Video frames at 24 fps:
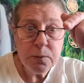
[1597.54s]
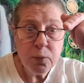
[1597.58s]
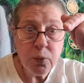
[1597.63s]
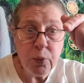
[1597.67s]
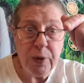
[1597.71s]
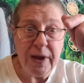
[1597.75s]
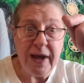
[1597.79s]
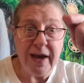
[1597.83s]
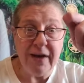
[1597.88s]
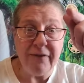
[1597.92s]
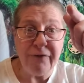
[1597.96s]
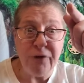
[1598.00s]

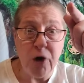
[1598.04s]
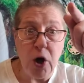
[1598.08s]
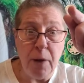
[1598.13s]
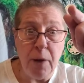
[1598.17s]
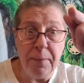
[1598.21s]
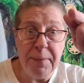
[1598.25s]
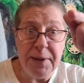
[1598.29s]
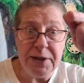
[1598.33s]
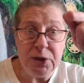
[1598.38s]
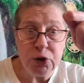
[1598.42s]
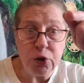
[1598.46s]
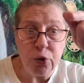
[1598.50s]
We have all
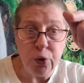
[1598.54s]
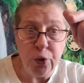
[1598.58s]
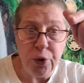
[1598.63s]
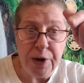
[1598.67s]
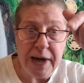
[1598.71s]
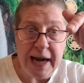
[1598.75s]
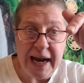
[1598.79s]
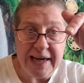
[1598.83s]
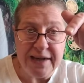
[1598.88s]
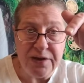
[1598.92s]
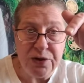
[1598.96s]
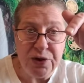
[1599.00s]
been
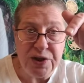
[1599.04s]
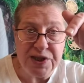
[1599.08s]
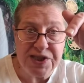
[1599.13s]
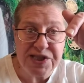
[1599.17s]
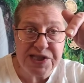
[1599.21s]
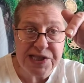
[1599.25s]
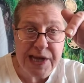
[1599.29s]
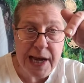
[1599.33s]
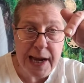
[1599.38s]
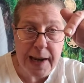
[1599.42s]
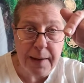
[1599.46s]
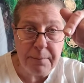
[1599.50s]
created the
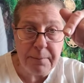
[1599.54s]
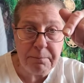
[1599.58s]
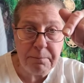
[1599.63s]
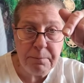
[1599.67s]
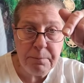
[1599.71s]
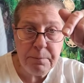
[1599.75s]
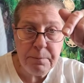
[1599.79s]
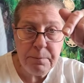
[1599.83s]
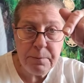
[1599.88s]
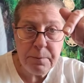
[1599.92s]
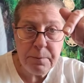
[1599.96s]
same.